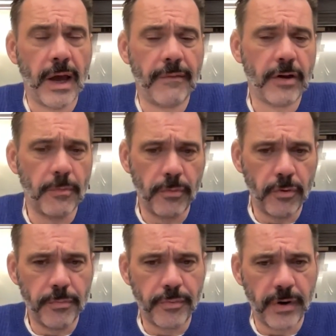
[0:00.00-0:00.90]
having a
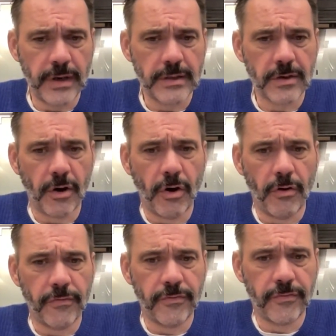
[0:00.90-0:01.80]
blueprint
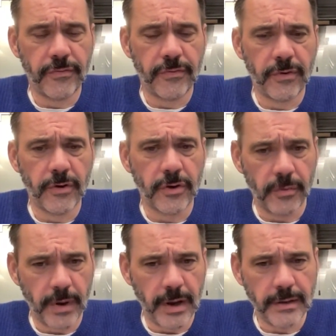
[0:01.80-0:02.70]
of a
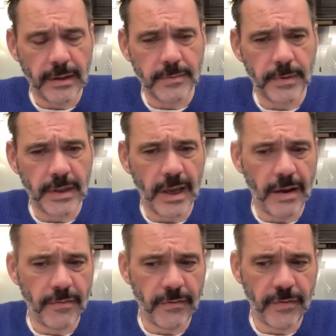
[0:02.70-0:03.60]
career. That's been
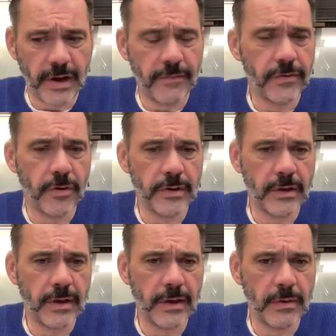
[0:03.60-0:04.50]
everything I've done.
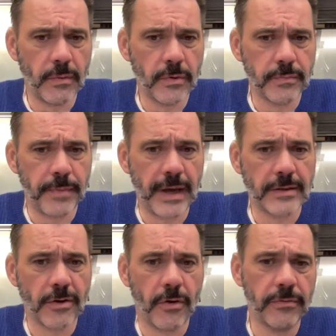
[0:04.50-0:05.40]
It was
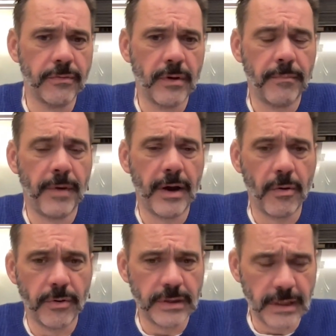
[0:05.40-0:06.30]
based on my own